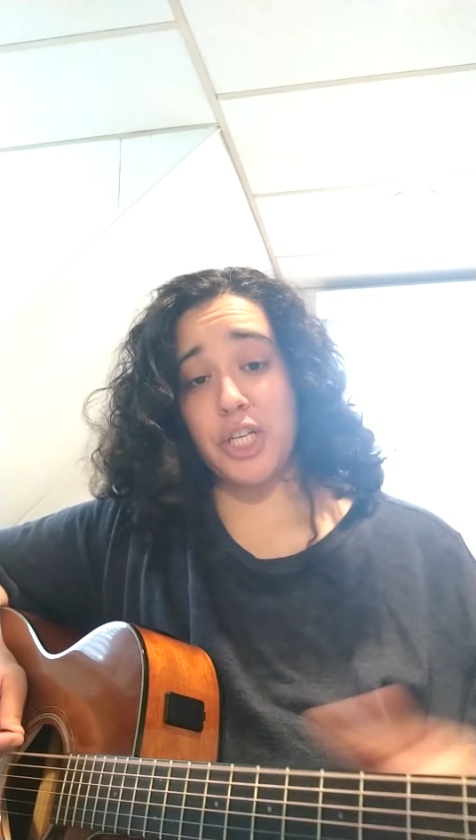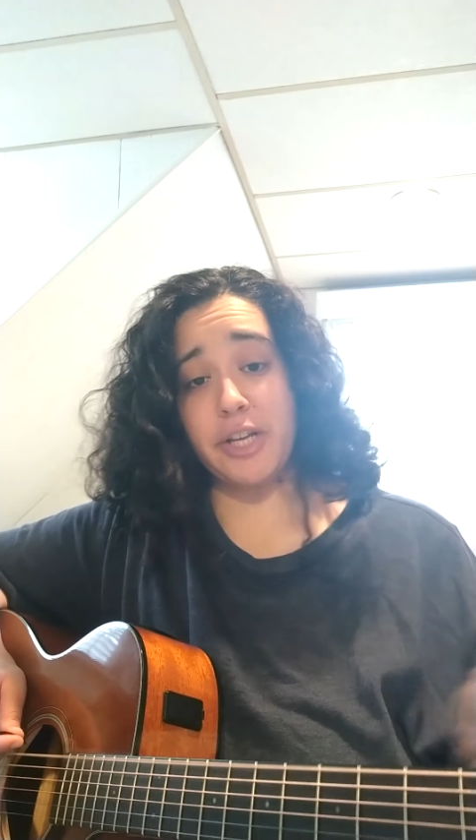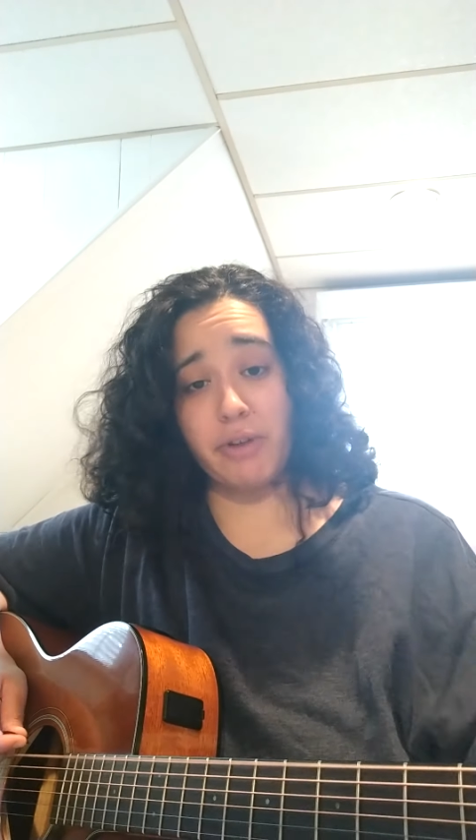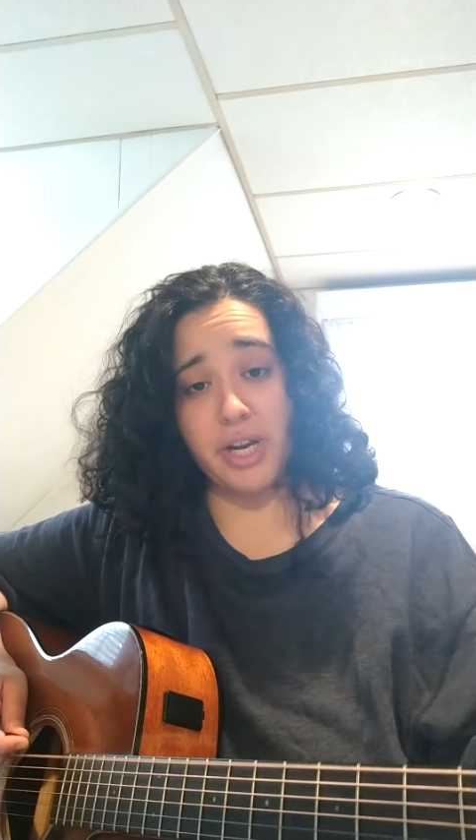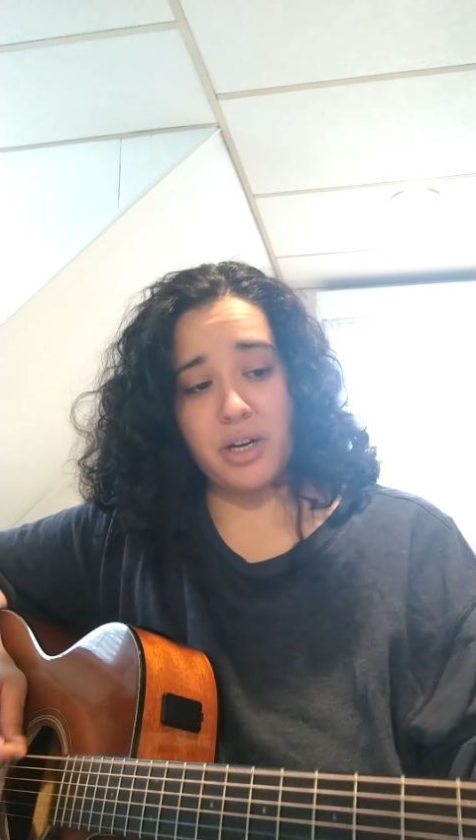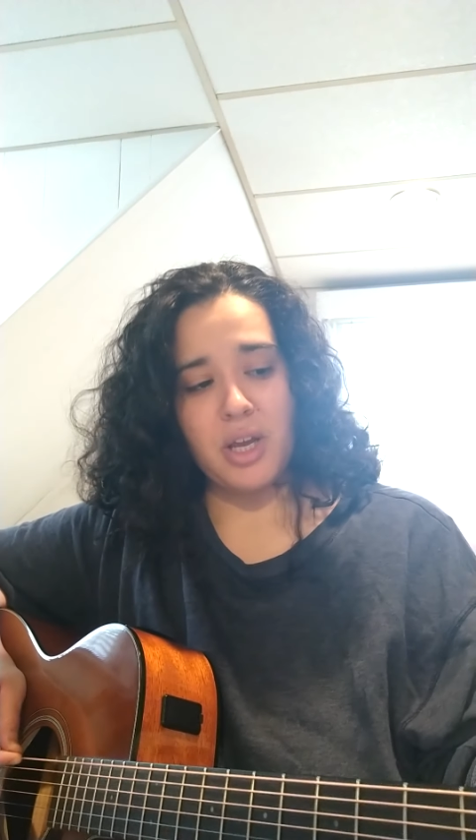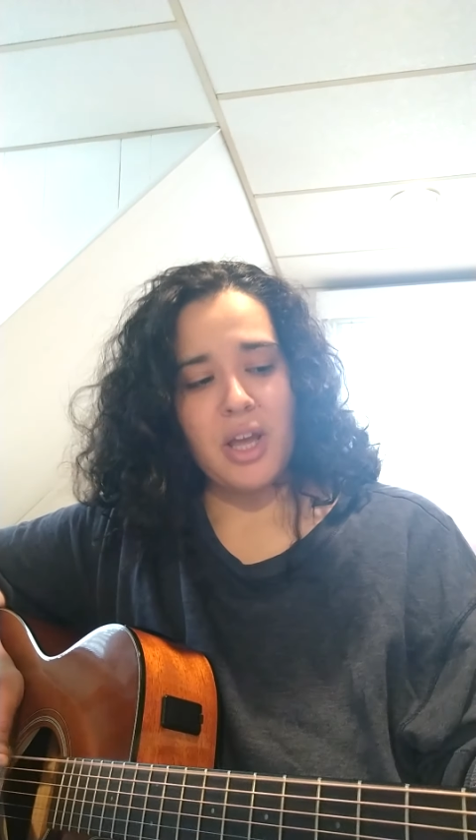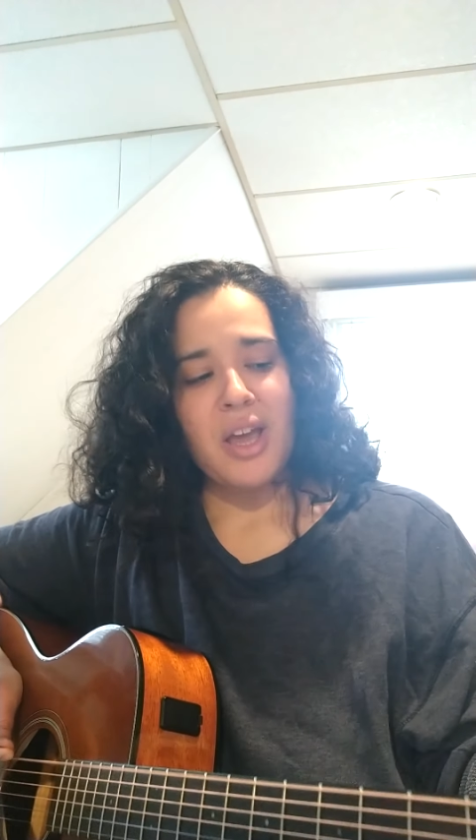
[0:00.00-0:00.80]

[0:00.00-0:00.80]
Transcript: green.